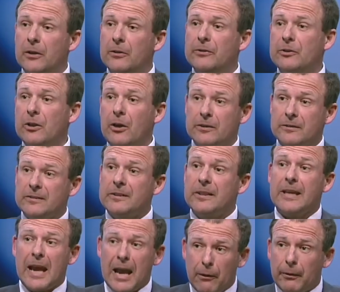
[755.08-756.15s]
start to
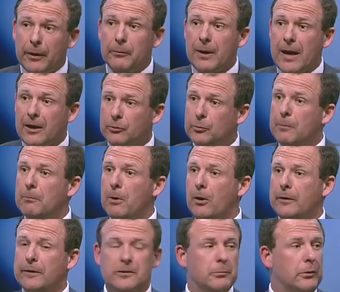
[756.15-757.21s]
see how they react when
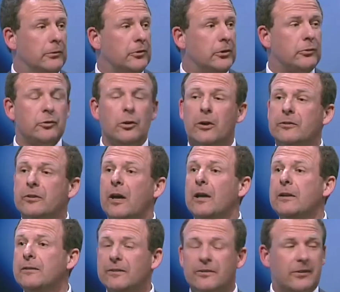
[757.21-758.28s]
markets move, so you start to
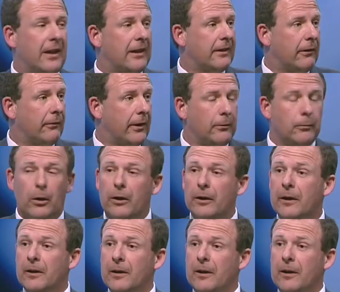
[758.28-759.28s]
understand how they work.